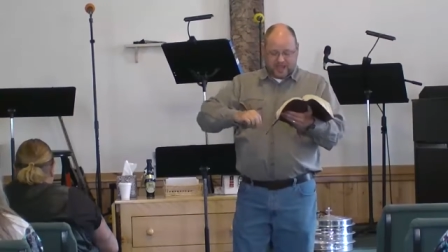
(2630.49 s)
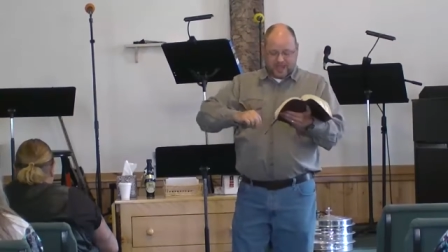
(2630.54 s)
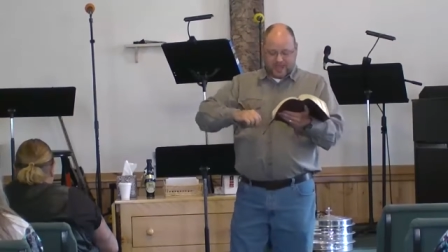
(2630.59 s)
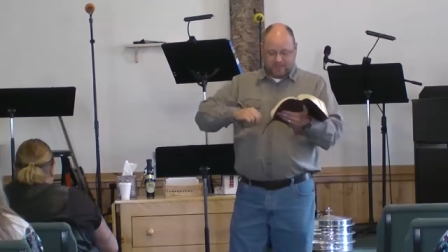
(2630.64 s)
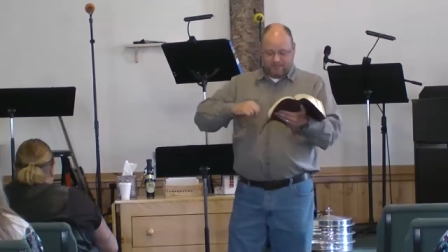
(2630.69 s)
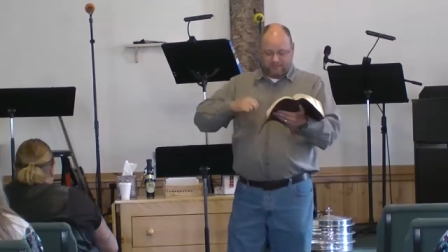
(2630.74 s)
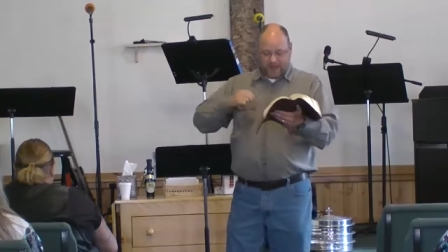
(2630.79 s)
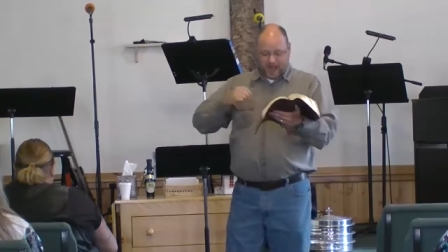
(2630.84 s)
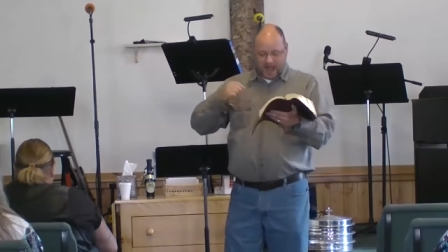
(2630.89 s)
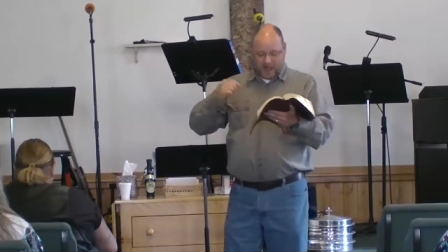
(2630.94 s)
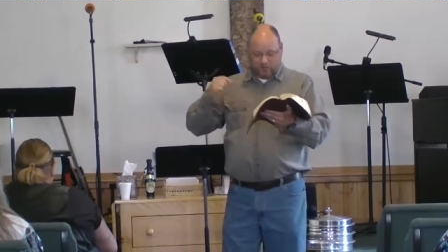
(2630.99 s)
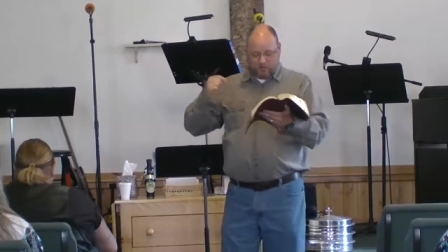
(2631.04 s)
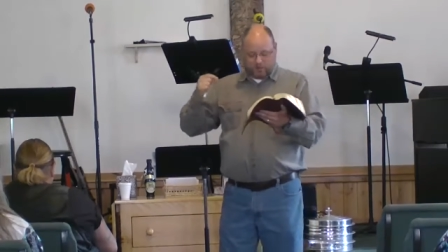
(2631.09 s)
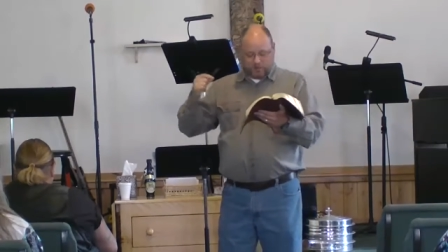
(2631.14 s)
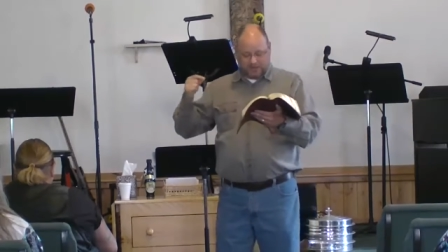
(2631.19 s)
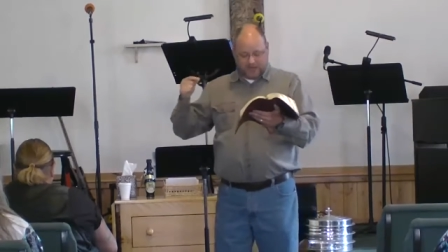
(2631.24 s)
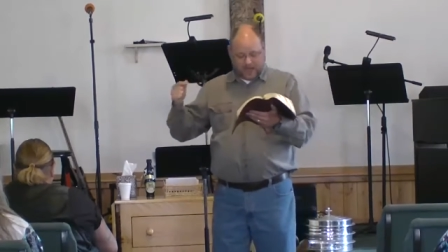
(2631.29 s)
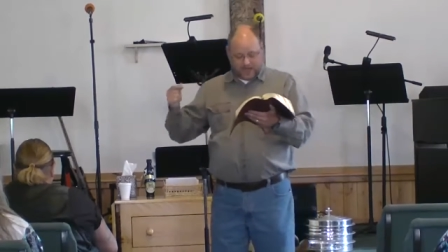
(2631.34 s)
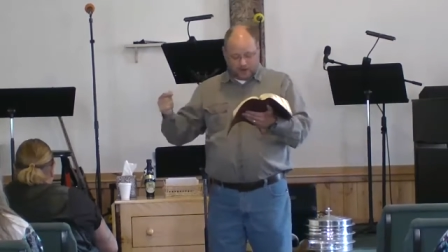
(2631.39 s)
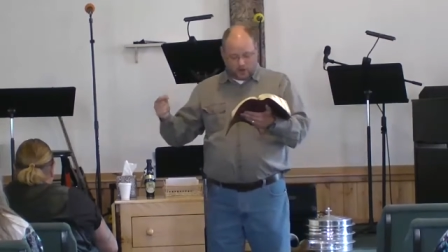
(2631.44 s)
if I
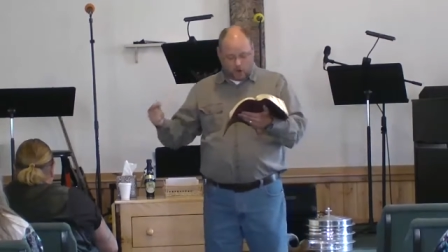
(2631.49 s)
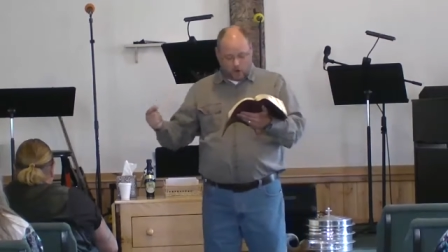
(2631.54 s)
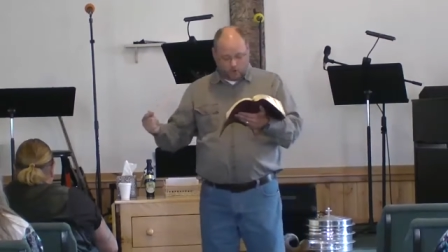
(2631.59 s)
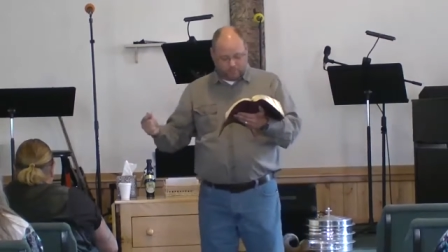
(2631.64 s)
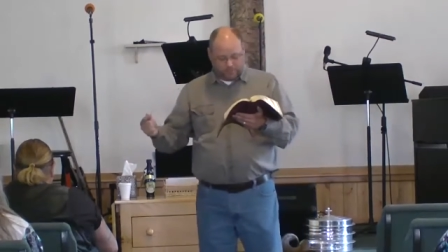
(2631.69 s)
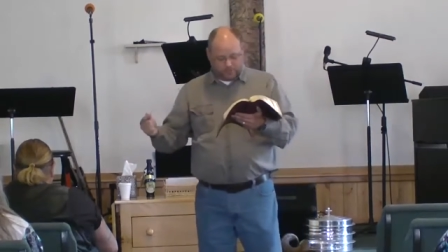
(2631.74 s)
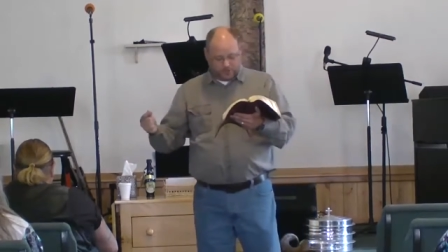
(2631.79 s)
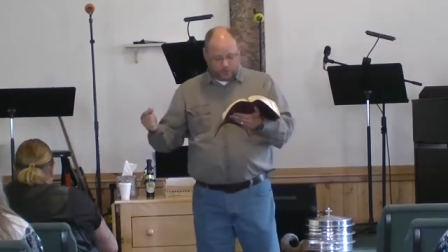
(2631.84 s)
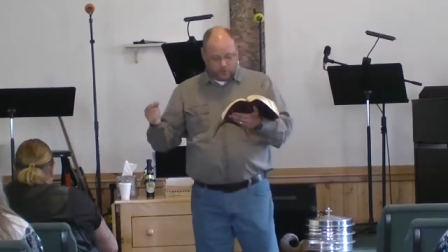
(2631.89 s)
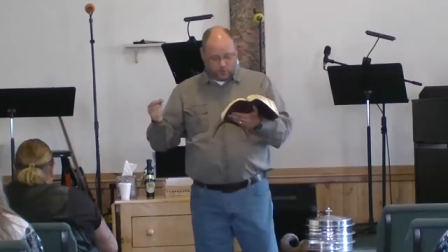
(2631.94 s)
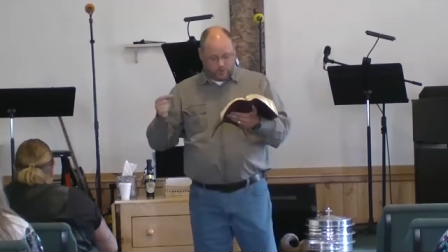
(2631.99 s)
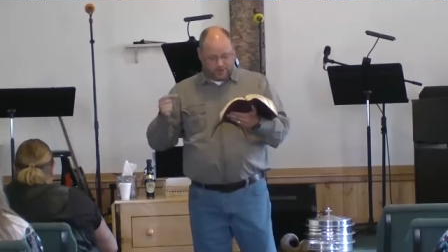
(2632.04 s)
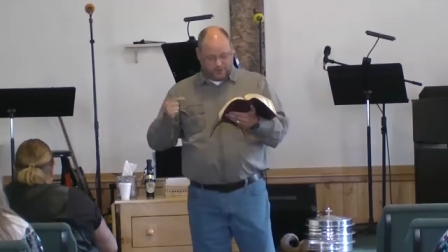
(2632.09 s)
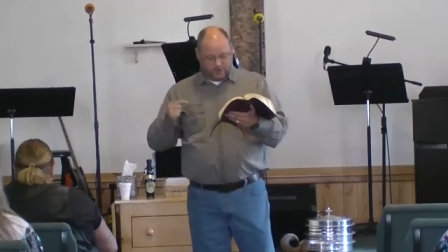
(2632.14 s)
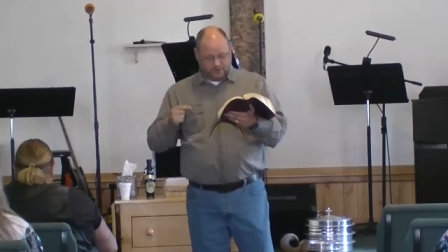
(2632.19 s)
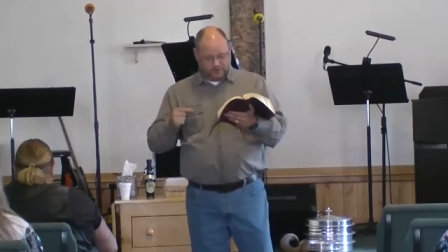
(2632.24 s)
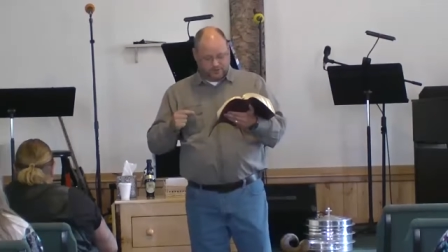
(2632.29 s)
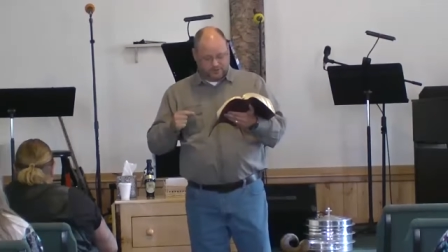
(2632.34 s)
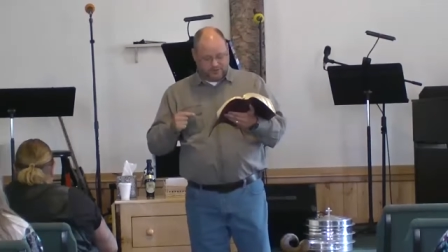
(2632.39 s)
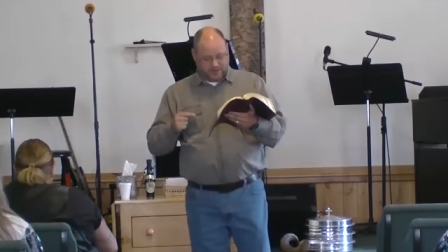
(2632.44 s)
will not open the
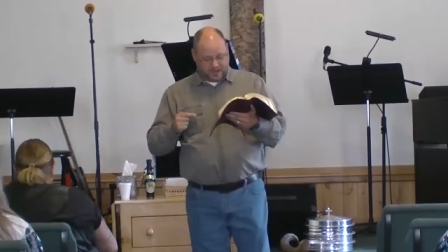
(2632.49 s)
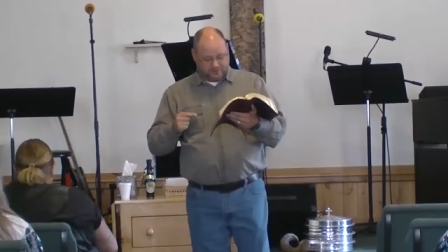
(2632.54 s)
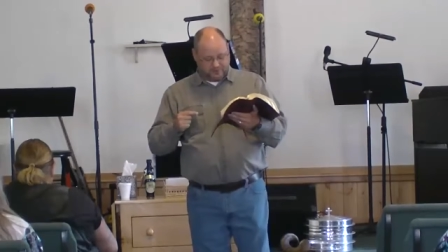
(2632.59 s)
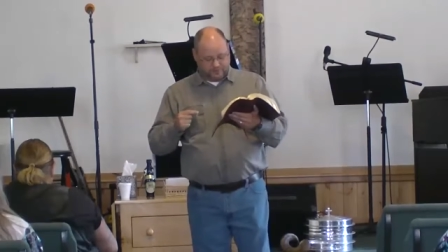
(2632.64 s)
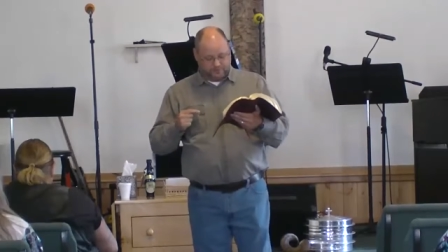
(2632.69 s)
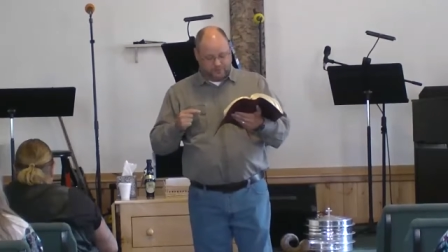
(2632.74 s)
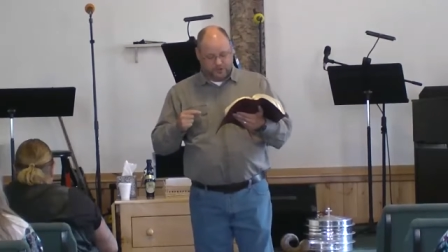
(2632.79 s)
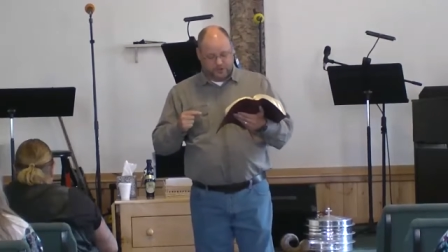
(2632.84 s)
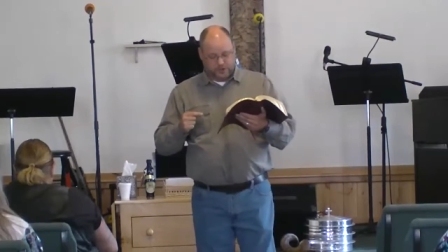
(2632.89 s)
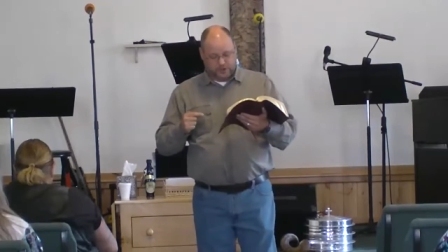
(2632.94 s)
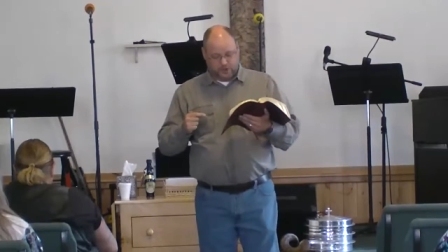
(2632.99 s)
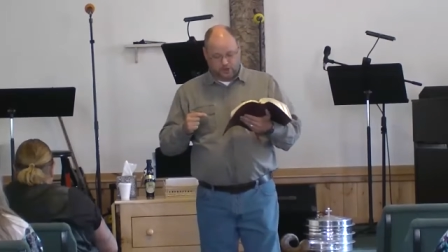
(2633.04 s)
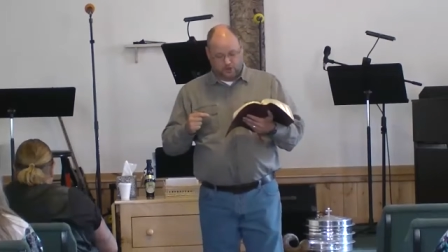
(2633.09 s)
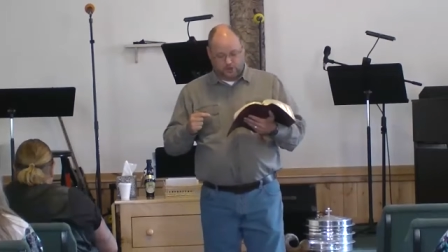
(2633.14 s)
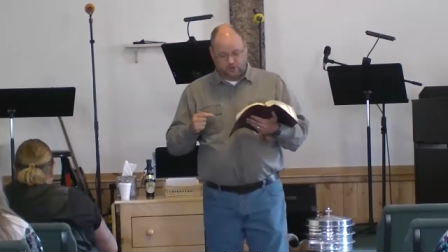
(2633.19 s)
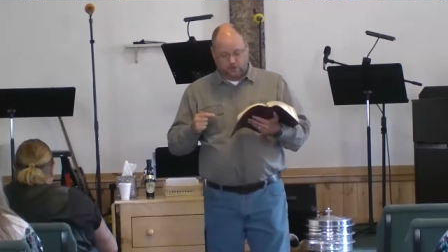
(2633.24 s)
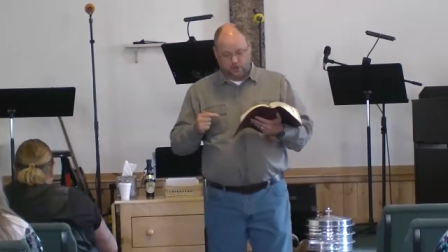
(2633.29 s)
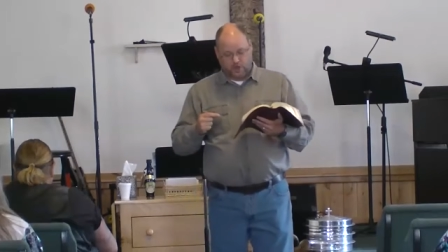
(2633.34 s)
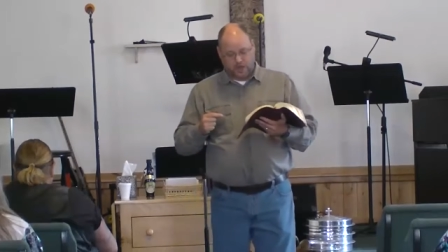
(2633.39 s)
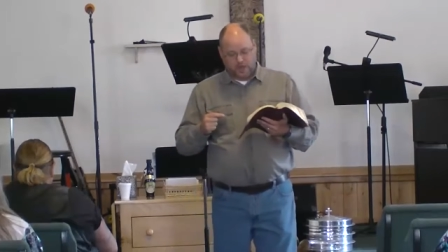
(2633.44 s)
windows of heaven for
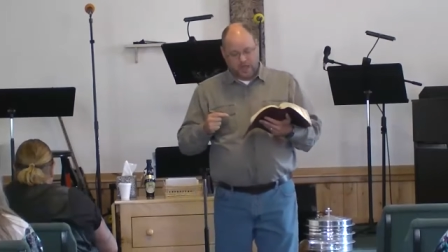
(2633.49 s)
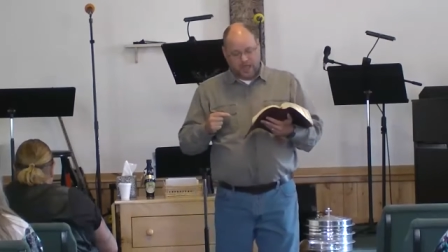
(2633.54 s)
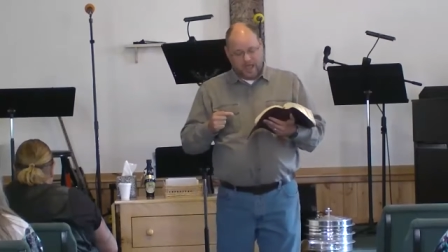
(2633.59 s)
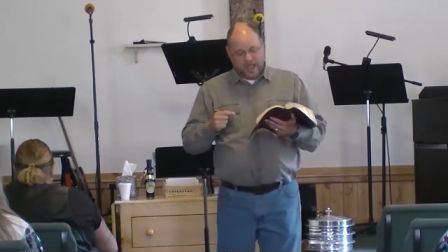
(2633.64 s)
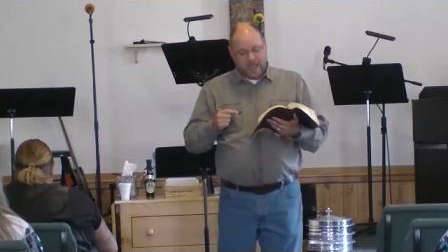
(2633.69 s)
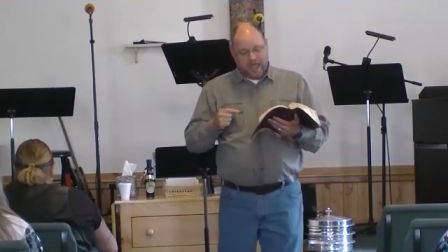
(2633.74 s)
you